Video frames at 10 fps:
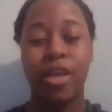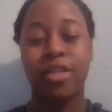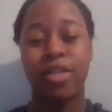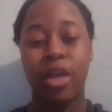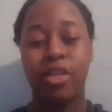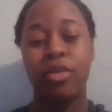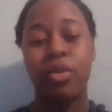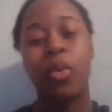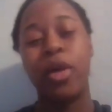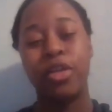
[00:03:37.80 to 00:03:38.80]
that together.
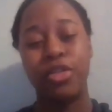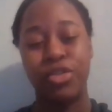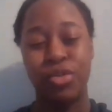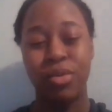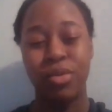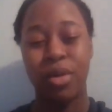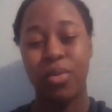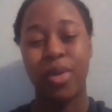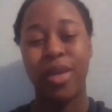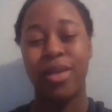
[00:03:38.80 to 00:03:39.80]
1, 2,
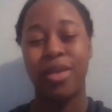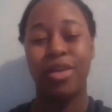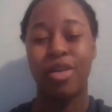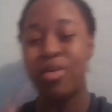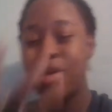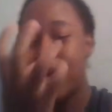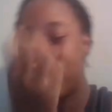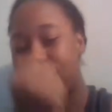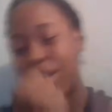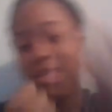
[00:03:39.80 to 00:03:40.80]
ready, go.
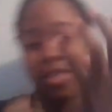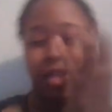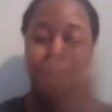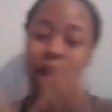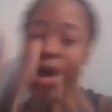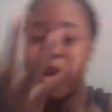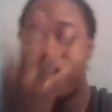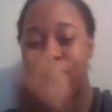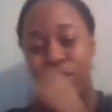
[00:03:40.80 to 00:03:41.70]
That's a lot of